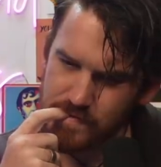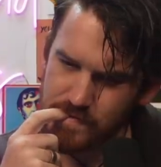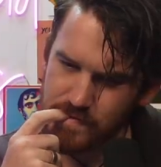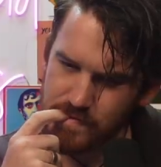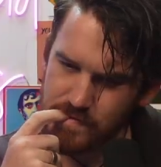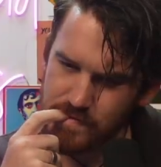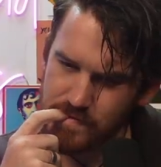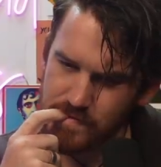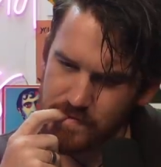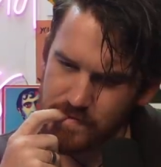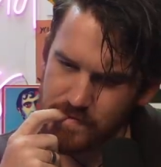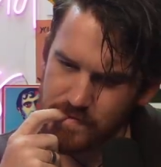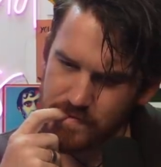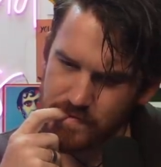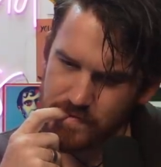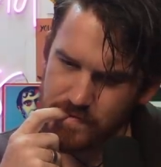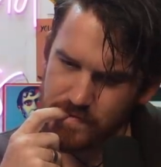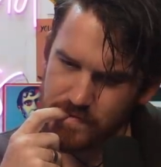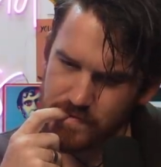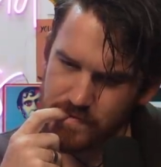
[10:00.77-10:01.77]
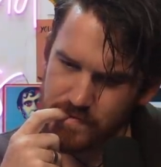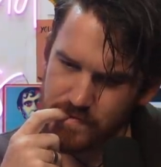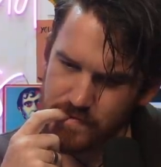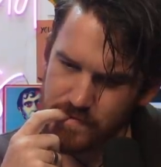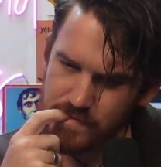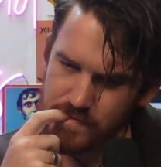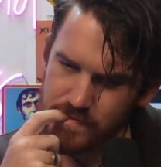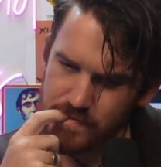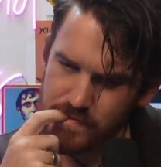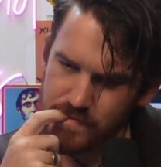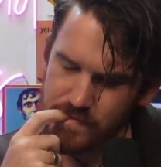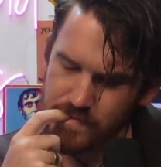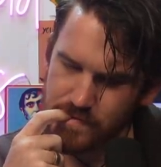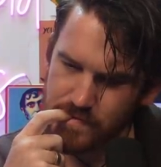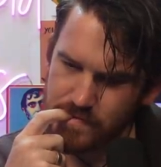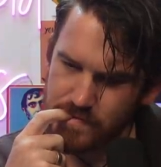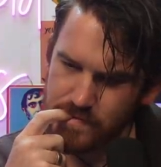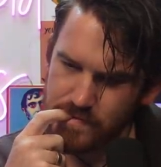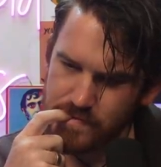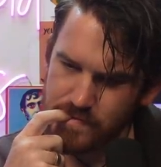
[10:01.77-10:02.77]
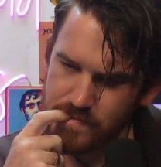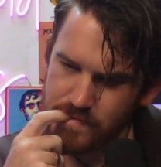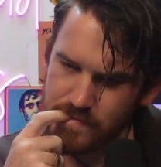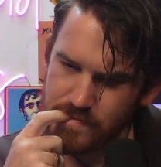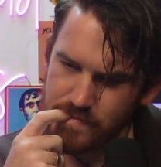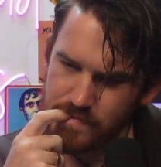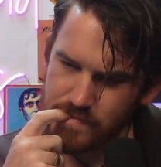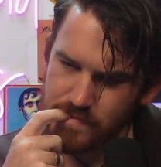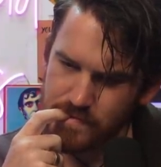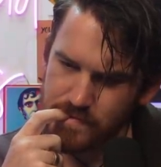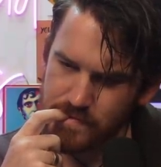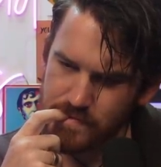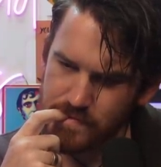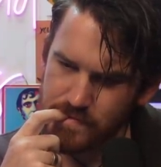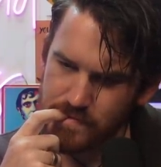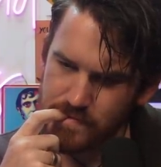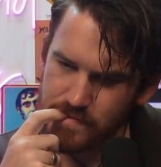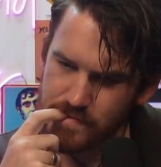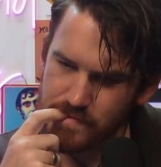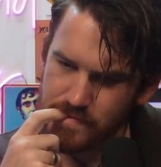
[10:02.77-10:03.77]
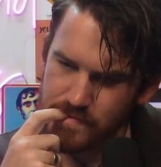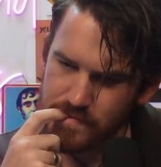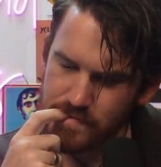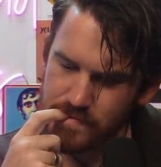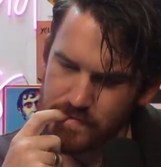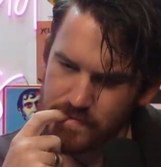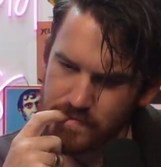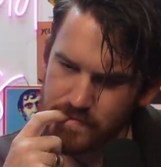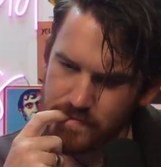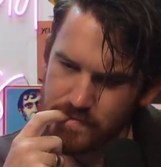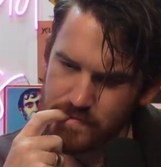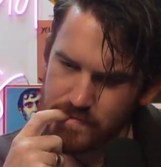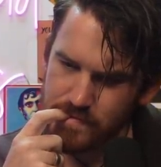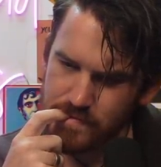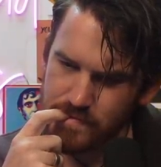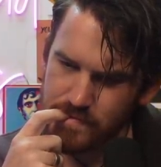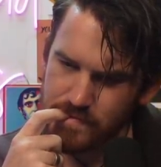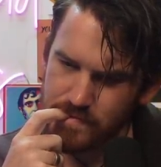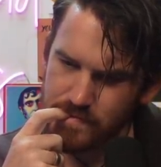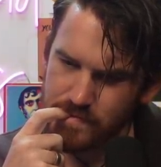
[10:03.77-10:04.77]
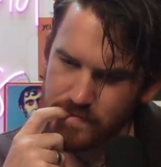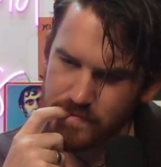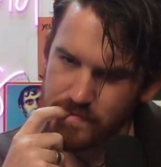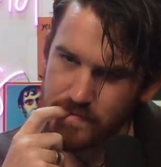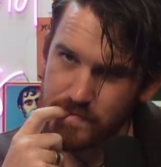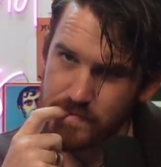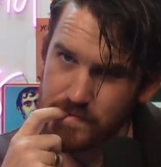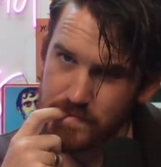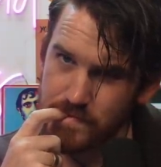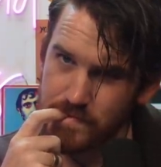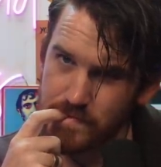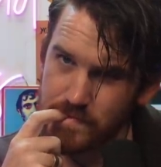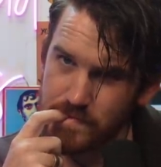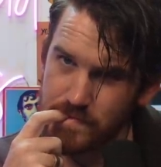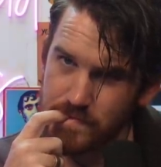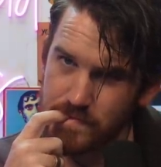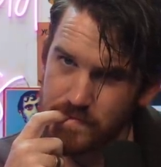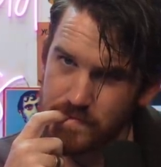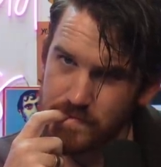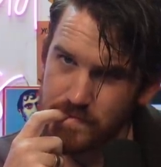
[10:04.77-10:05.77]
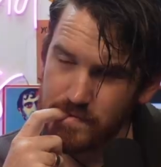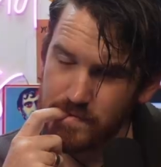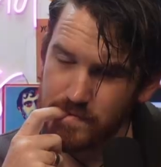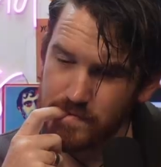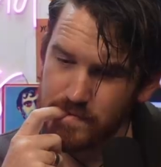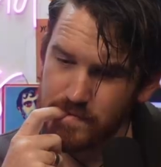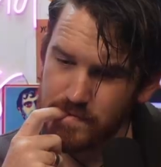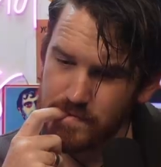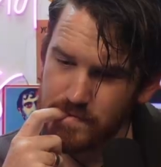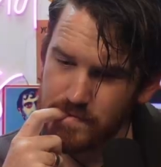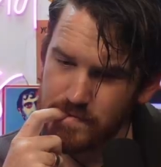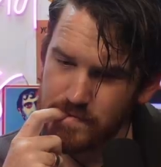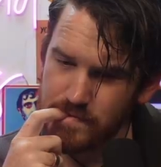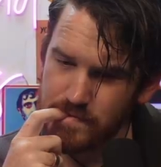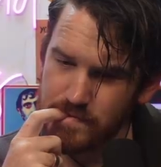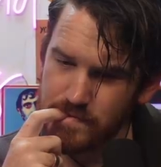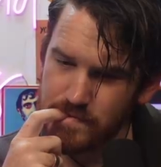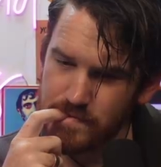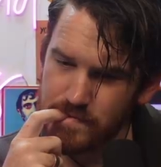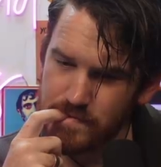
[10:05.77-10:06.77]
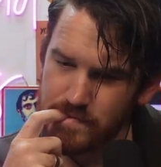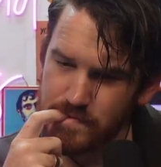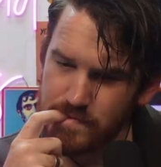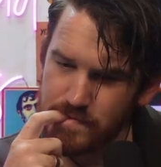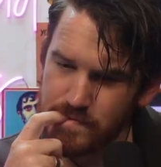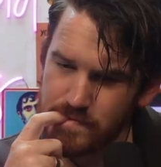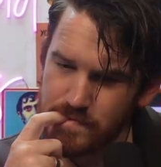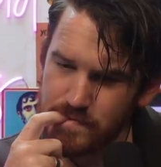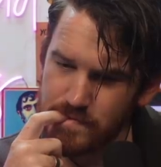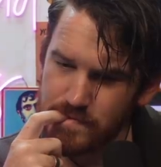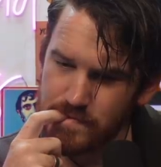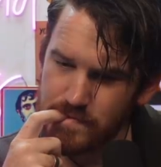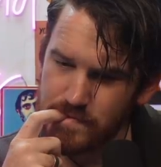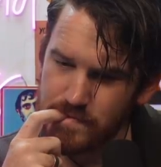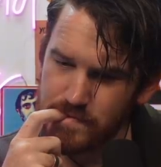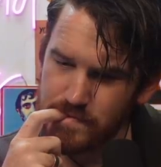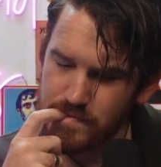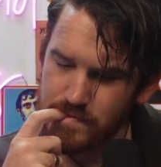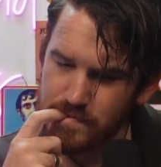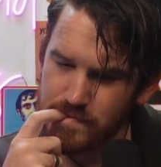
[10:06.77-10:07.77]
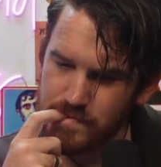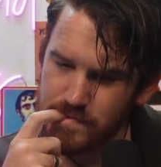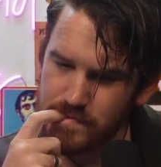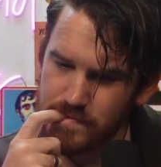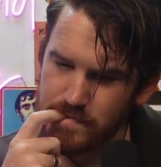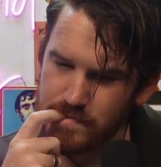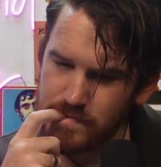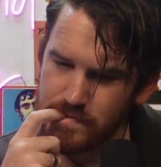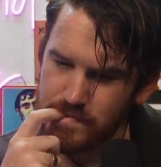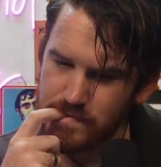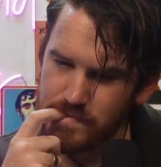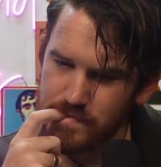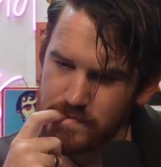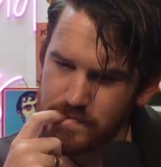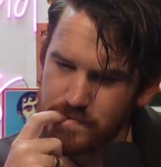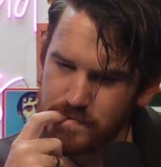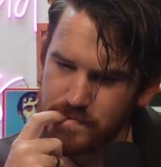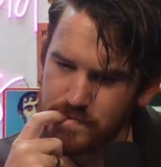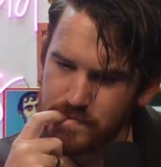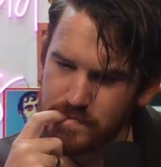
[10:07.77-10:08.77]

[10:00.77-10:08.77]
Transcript: [no speech]